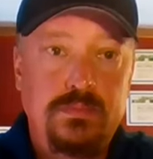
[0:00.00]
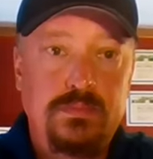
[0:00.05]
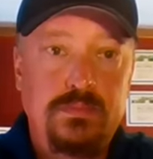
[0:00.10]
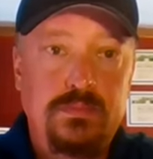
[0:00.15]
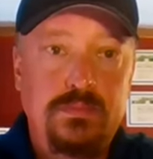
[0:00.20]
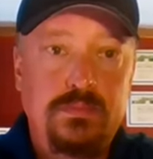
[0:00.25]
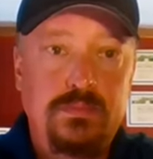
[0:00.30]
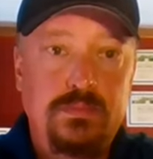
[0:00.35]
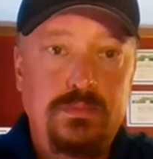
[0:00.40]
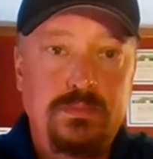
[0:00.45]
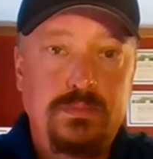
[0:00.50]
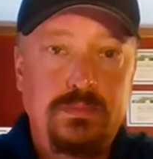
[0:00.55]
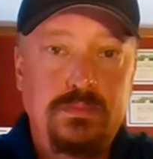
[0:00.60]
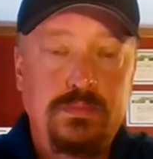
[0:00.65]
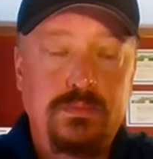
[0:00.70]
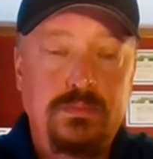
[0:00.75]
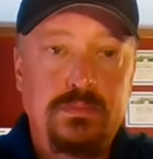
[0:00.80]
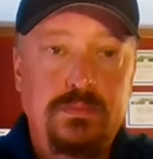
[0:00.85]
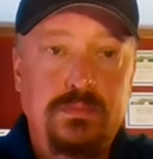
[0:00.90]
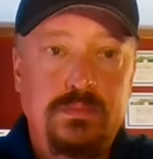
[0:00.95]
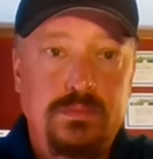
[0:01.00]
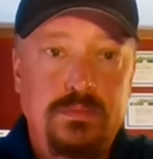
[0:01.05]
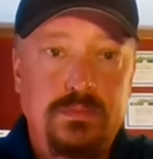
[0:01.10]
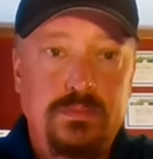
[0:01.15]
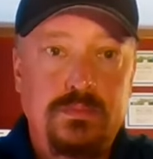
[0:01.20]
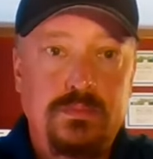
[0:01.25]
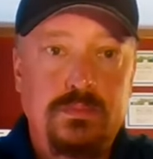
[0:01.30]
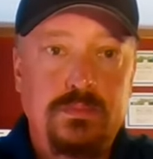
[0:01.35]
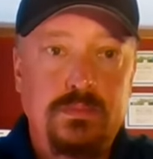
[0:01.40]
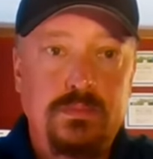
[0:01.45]

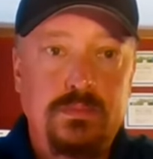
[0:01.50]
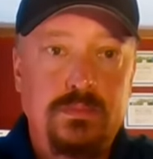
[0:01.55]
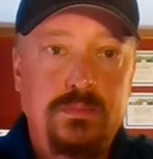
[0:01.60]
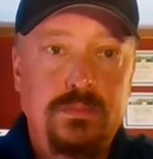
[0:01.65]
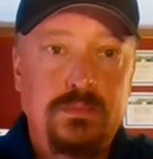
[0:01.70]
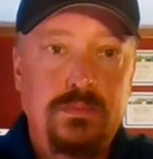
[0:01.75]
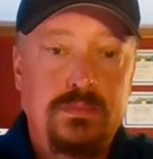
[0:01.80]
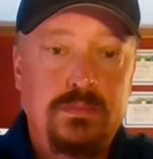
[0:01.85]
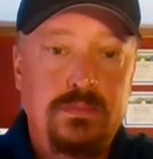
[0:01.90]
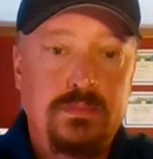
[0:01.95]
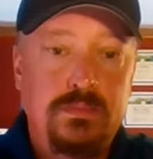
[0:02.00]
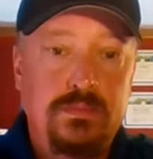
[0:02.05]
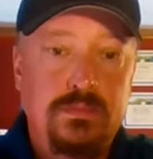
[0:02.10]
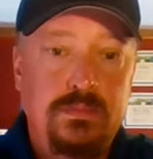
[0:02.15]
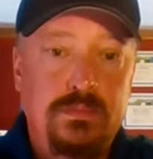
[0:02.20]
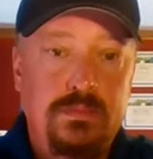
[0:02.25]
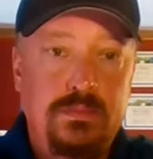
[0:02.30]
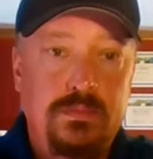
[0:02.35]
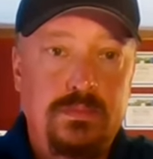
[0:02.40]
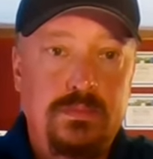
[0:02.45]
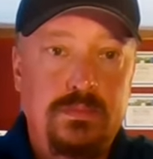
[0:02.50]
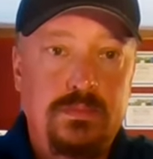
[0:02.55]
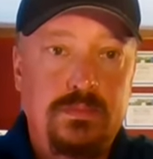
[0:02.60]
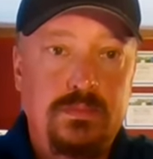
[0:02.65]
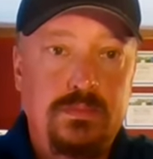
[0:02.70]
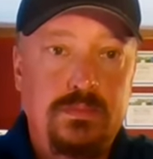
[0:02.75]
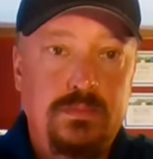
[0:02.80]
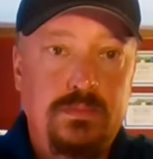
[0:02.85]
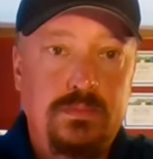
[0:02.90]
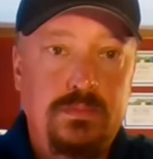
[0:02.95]

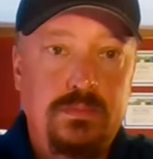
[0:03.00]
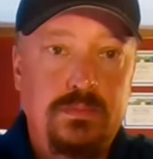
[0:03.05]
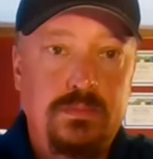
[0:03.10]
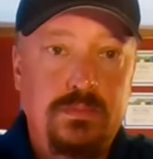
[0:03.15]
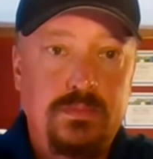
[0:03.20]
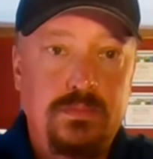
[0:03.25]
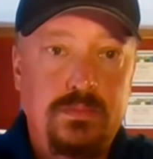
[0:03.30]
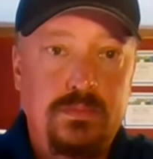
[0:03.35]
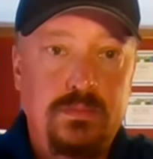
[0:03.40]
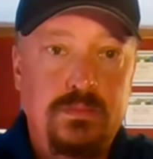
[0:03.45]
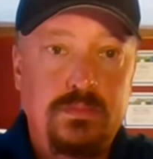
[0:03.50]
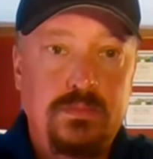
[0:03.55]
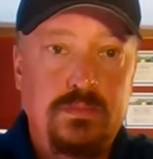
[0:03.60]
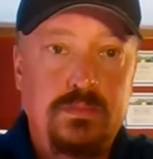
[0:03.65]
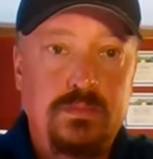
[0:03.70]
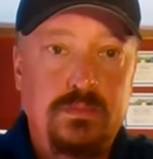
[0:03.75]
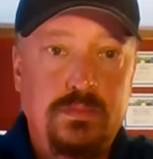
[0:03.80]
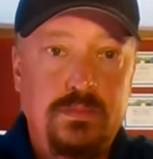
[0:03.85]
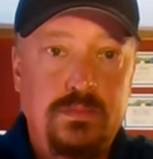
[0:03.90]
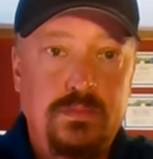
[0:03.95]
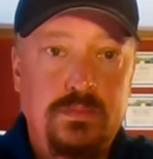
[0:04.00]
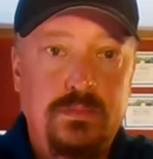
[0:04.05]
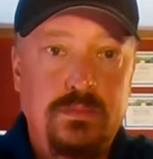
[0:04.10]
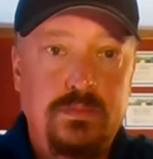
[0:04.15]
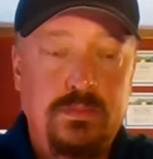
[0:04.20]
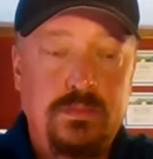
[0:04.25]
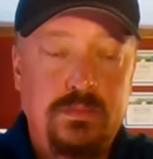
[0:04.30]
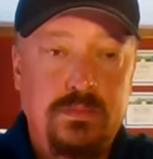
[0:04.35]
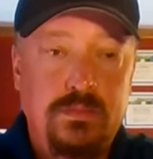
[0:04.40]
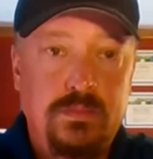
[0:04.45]

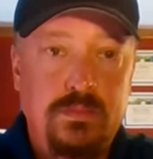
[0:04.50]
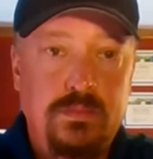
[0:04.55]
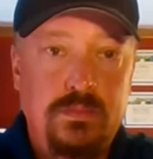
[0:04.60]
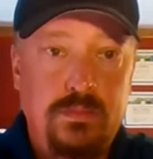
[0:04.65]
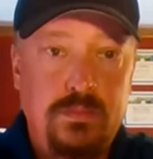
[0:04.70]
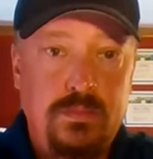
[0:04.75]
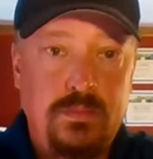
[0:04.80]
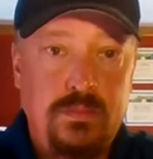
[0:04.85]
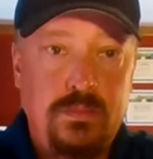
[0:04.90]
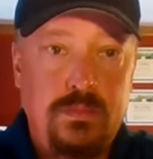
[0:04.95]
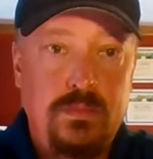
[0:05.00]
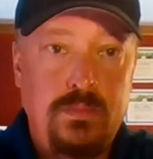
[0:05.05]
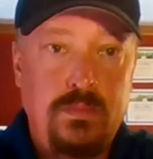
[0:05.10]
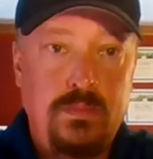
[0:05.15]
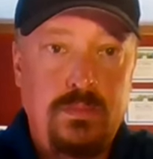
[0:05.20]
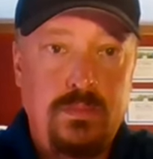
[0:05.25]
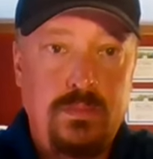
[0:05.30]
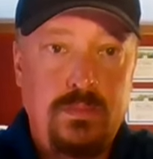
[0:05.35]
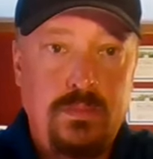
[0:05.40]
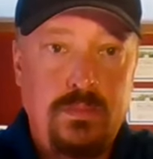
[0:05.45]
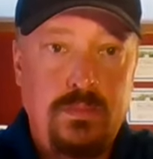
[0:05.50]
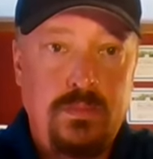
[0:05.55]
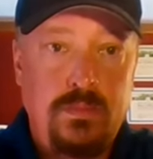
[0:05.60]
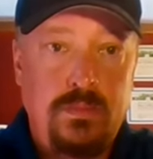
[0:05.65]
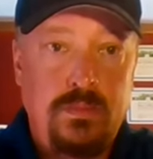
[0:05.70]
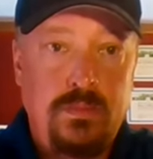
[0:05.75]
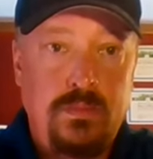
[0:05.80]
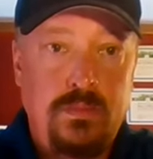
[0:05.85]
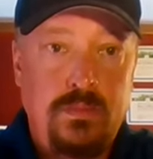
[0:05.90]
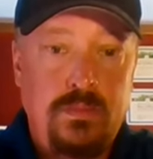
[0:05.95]
[no speech]